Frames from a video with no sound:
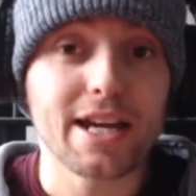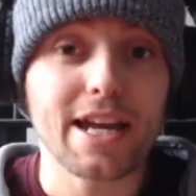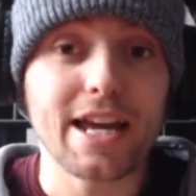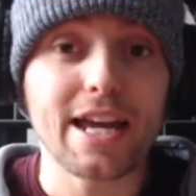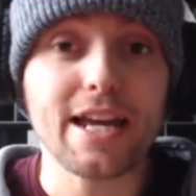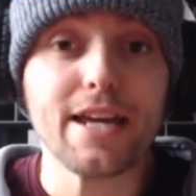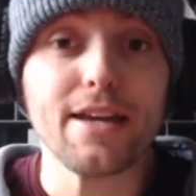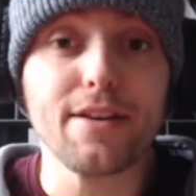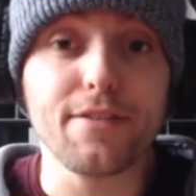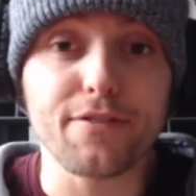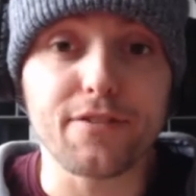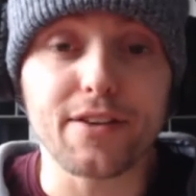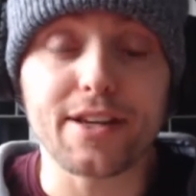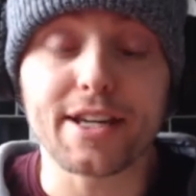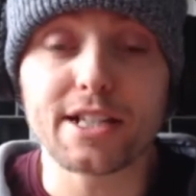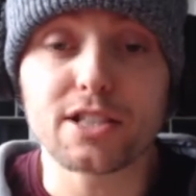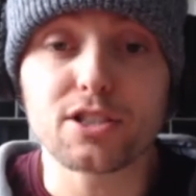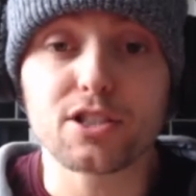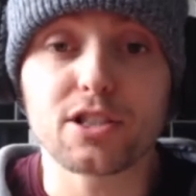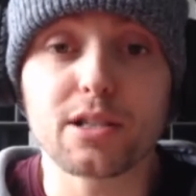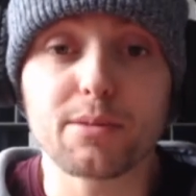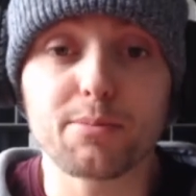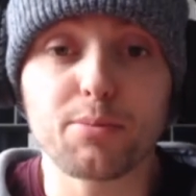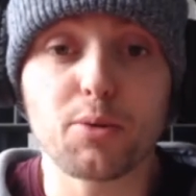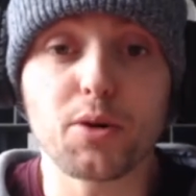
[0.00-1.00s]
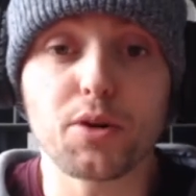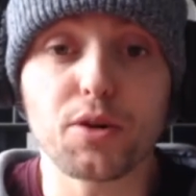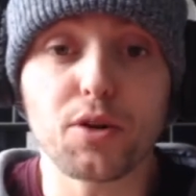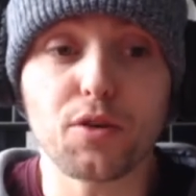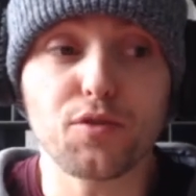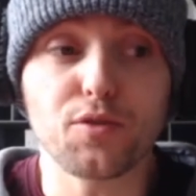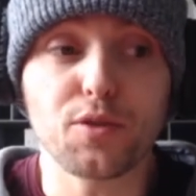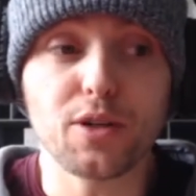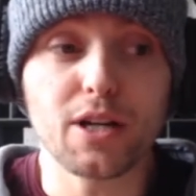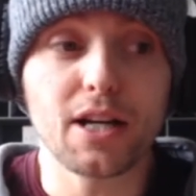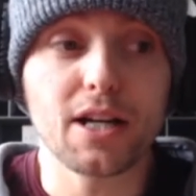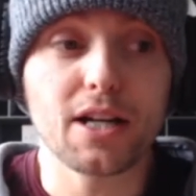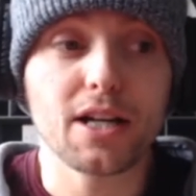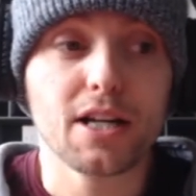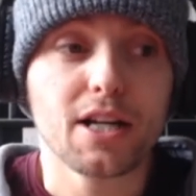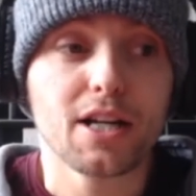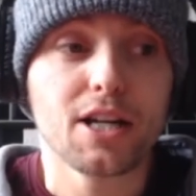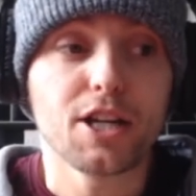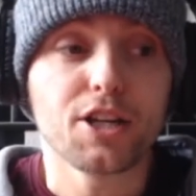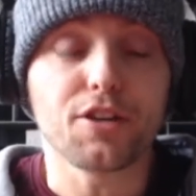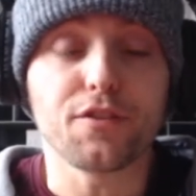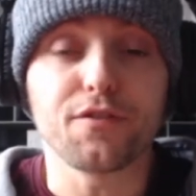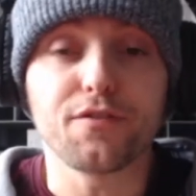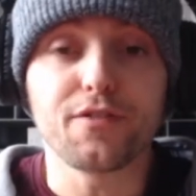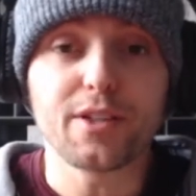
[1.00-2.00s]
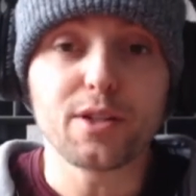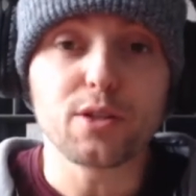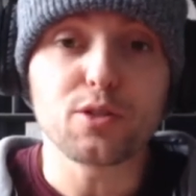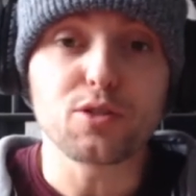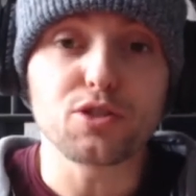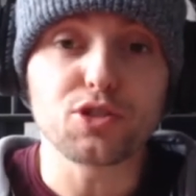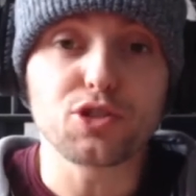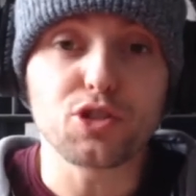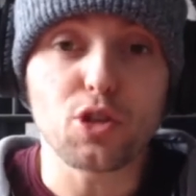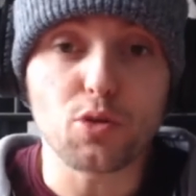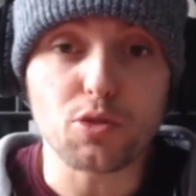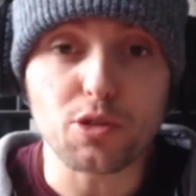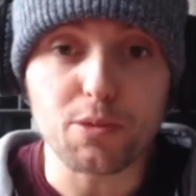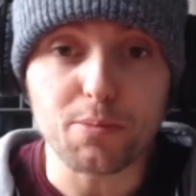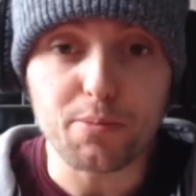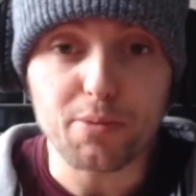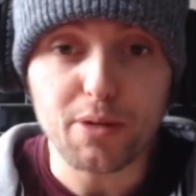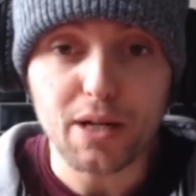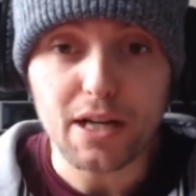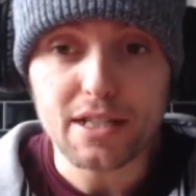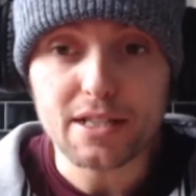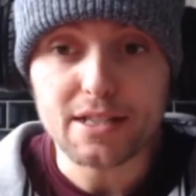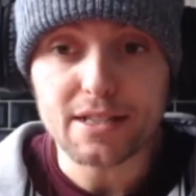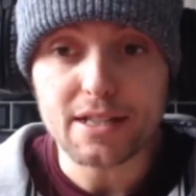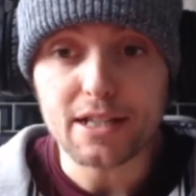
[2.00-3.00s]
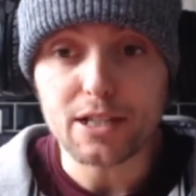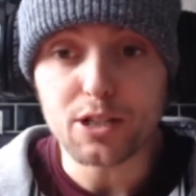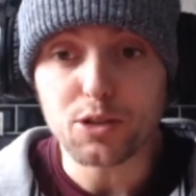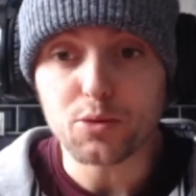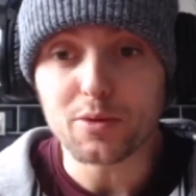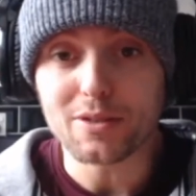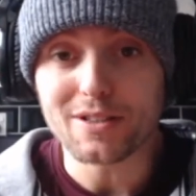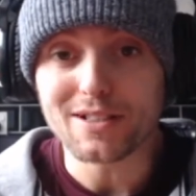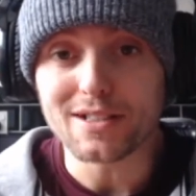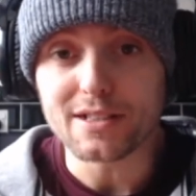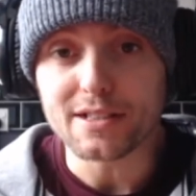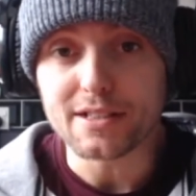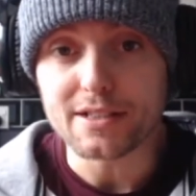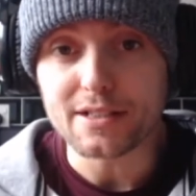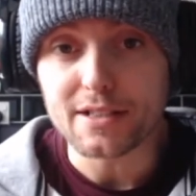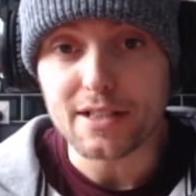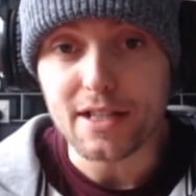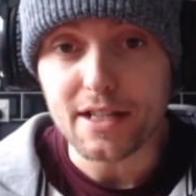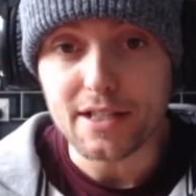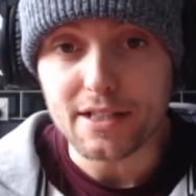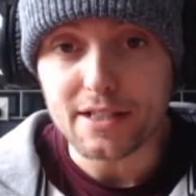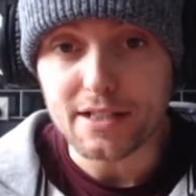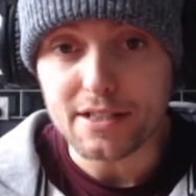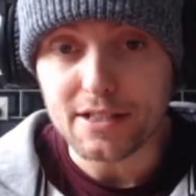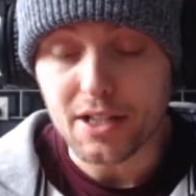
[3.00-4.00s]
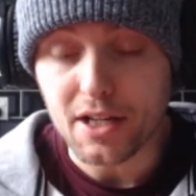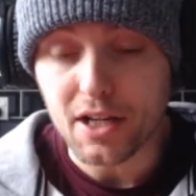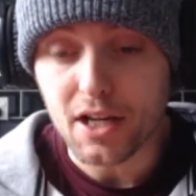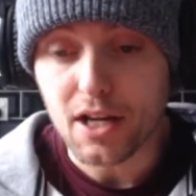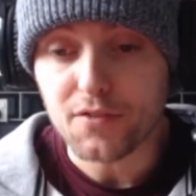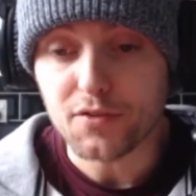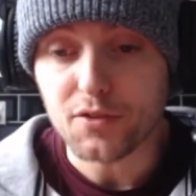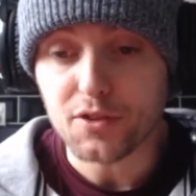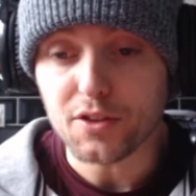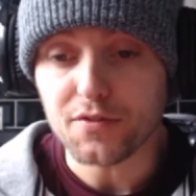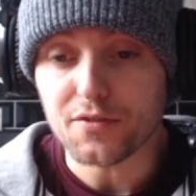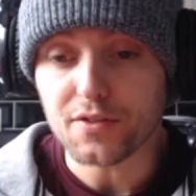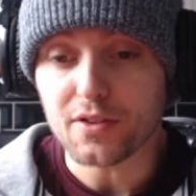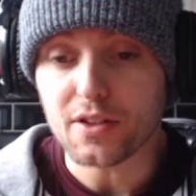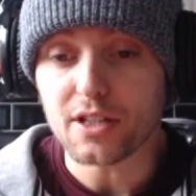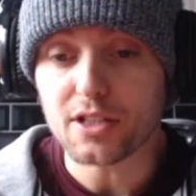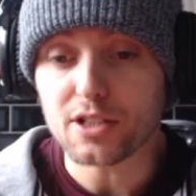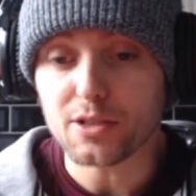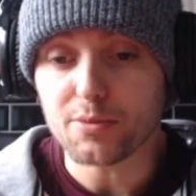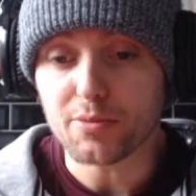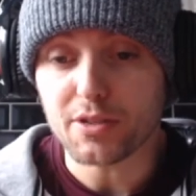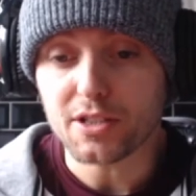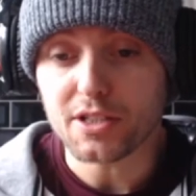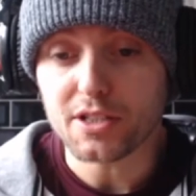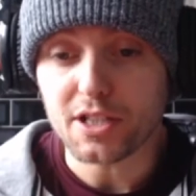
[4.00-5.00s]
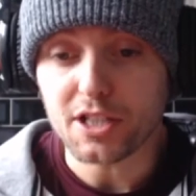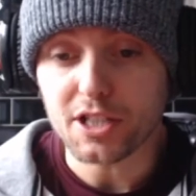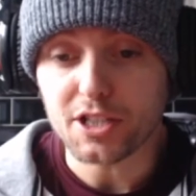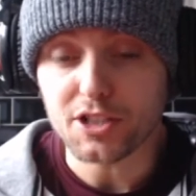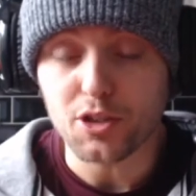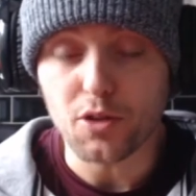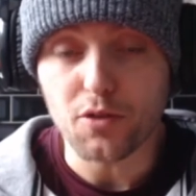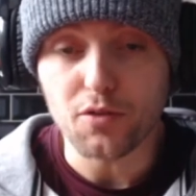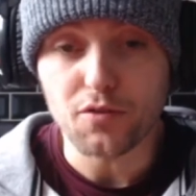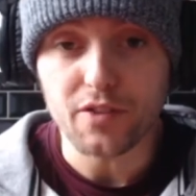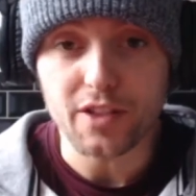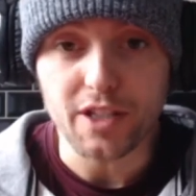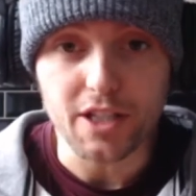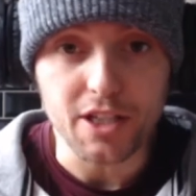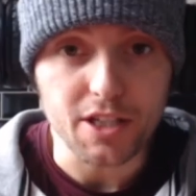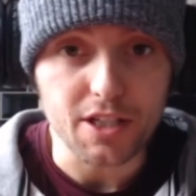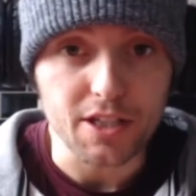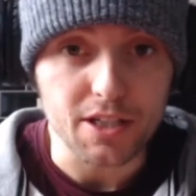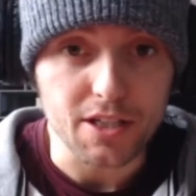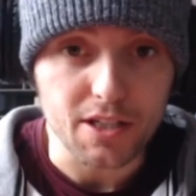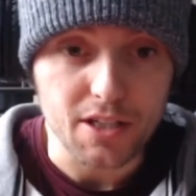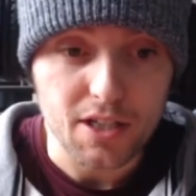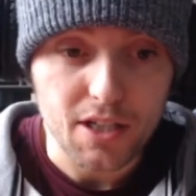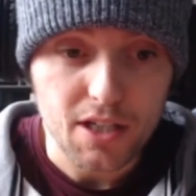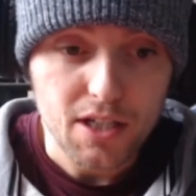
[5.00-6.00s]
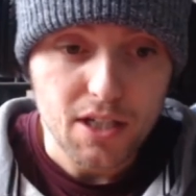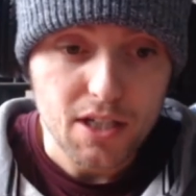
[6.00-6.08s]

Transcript: If it gets to that point of where you feel so depressed that you want to end your life, or you feel that depressed that you don't think you can